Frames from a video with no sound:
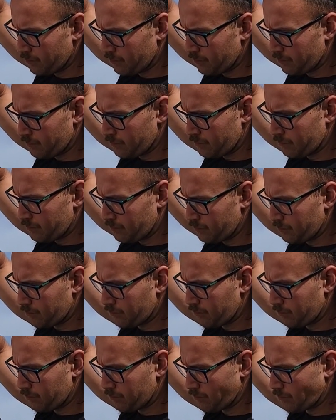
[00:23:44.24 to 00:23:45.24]

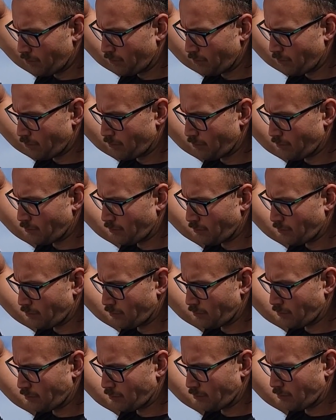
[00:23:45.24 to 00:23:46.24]

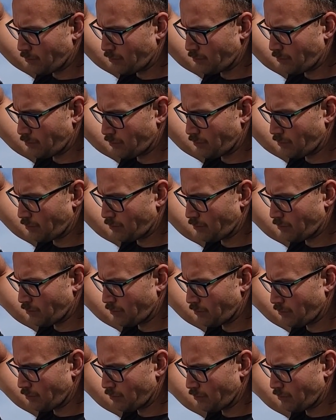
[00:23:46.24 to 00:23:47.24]

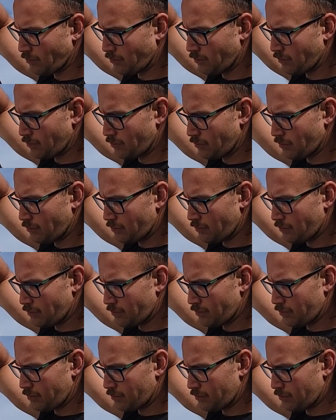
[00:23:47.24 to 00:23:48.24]

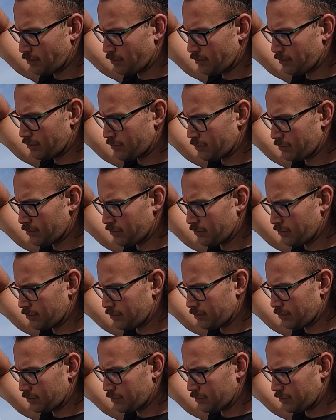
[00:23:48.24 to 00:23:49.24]

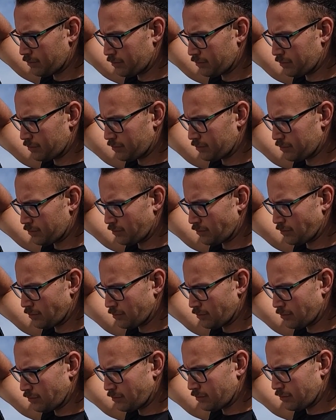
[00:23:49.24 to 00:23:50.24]

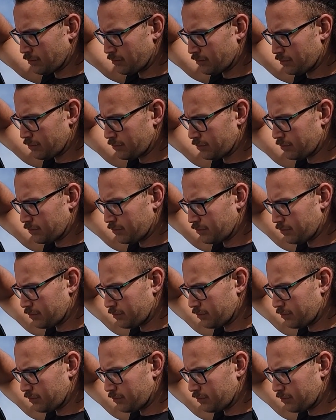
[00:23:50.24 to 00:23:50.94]
[no speech]